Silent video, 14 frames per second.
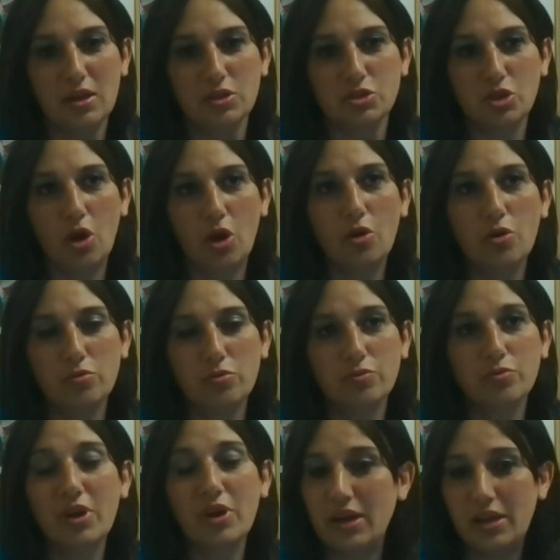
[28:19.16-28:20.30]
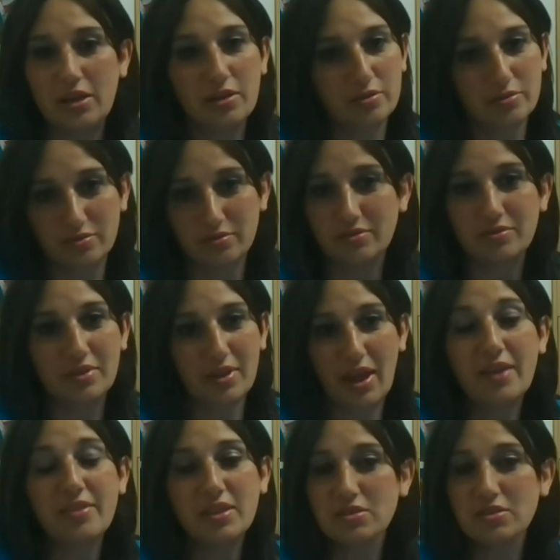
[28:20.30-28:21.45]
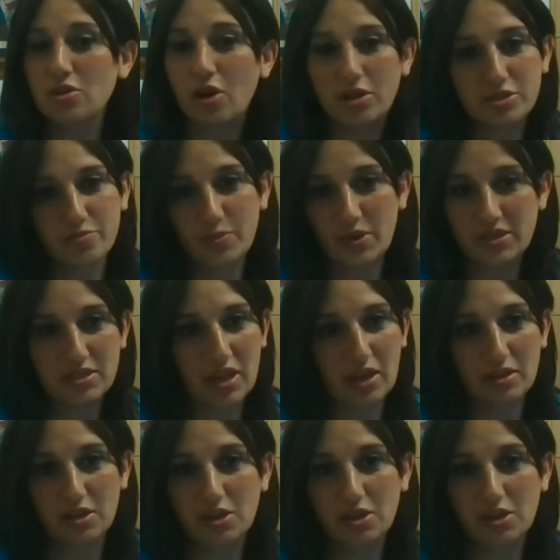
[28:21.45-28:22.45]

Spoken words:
So really, and there's lots of mentors out there.